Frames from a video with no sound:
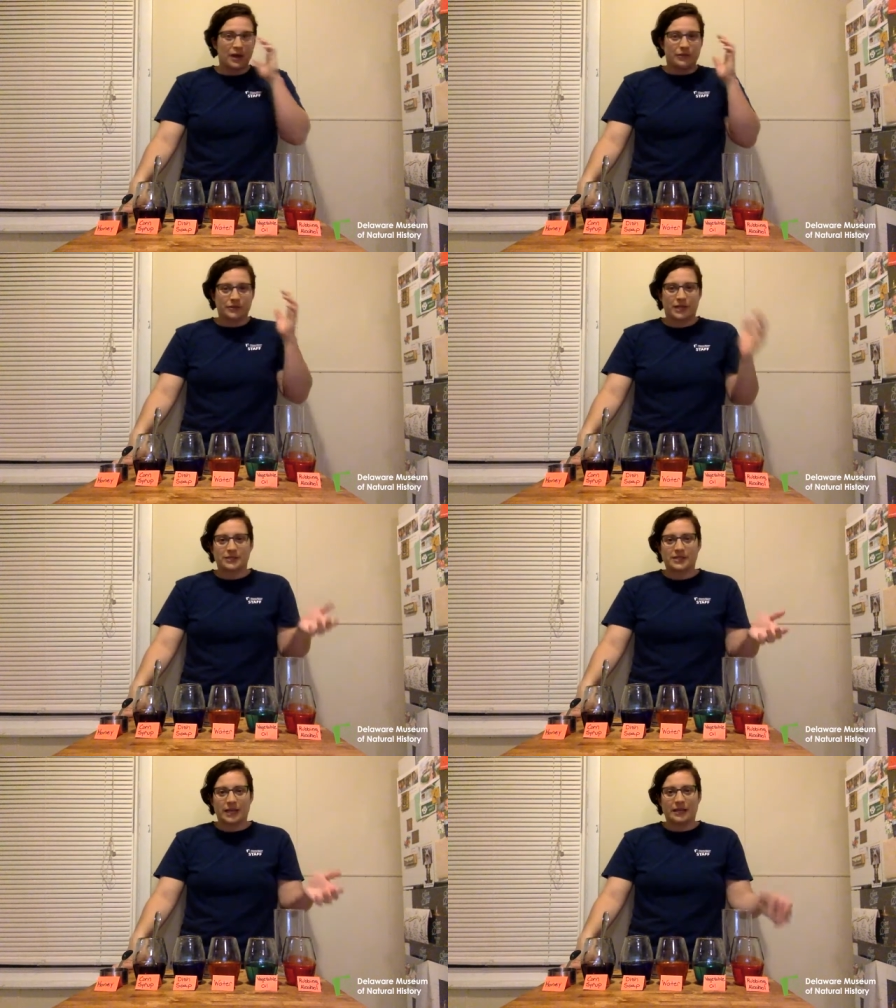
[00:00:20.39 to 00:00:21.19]
there's
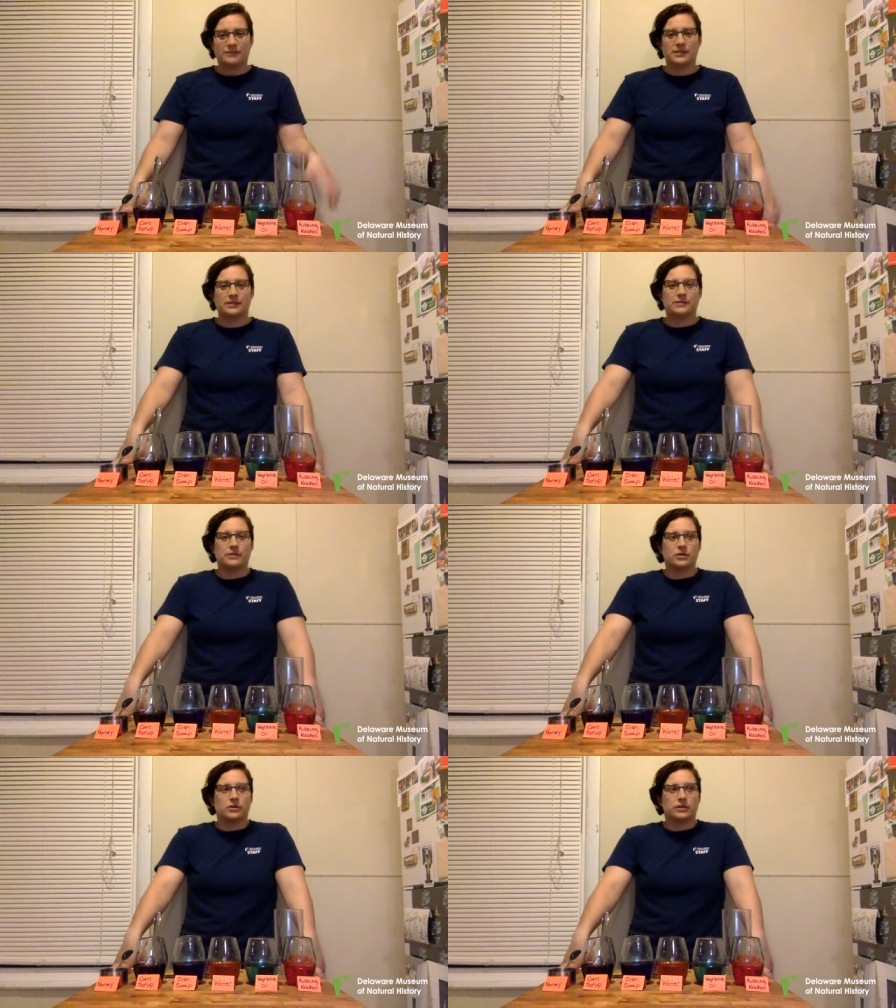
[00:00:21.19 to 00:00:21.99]
lots of names. It can
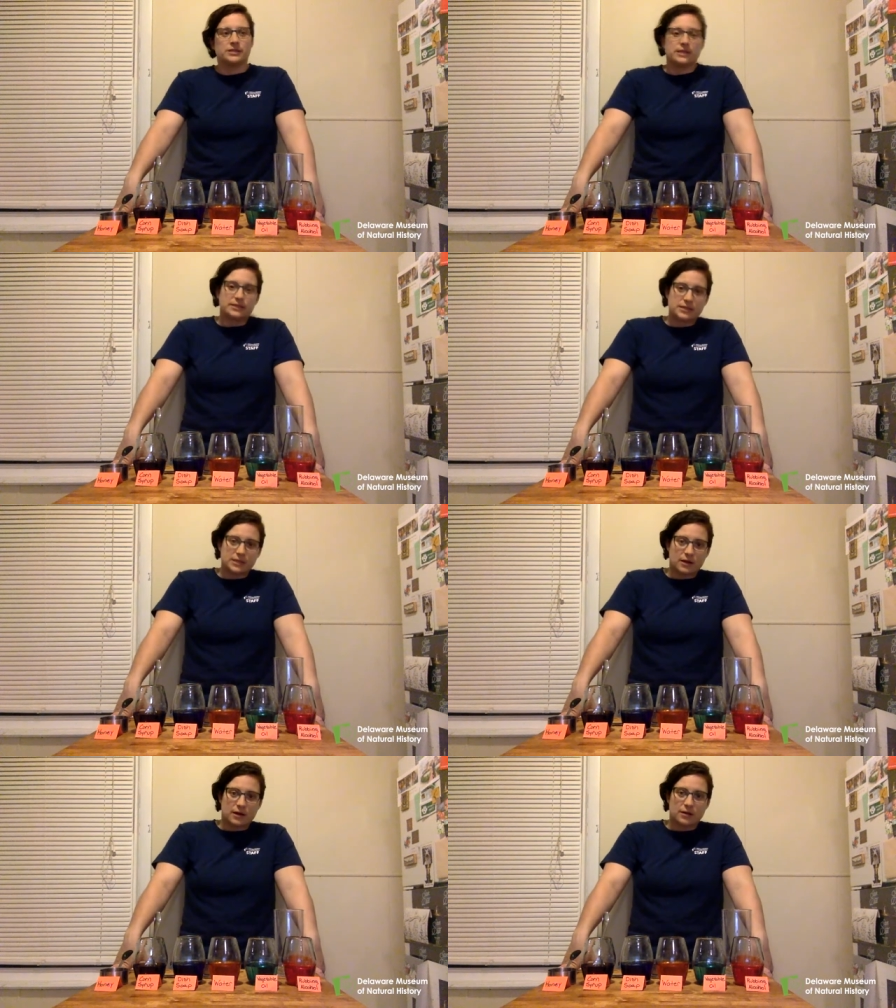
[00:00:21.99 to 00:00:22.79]
be called the density
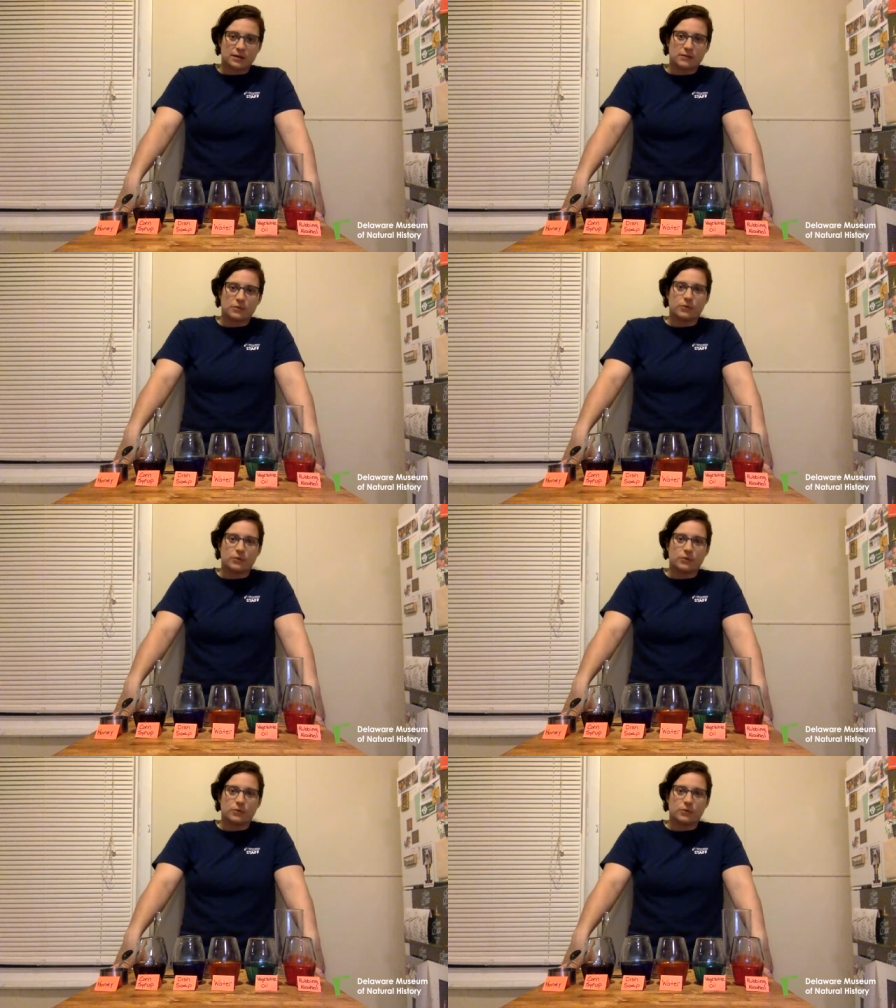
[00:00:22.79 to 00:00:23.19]
column